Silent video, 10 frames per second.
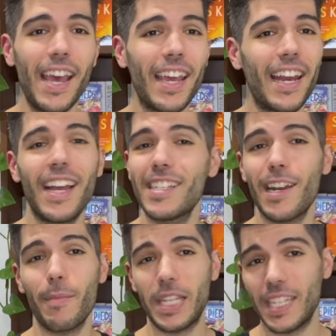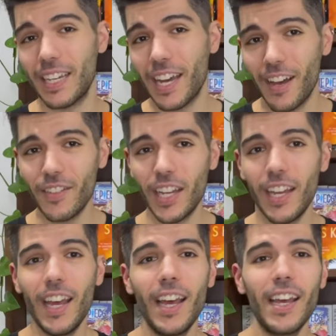It has an amazing cover,
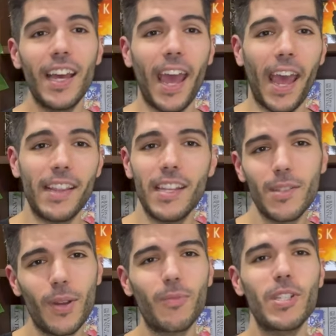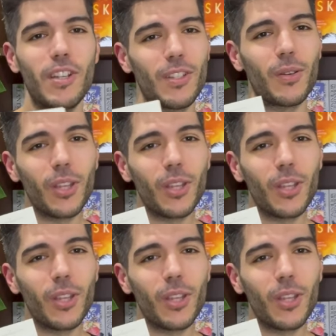and this one was also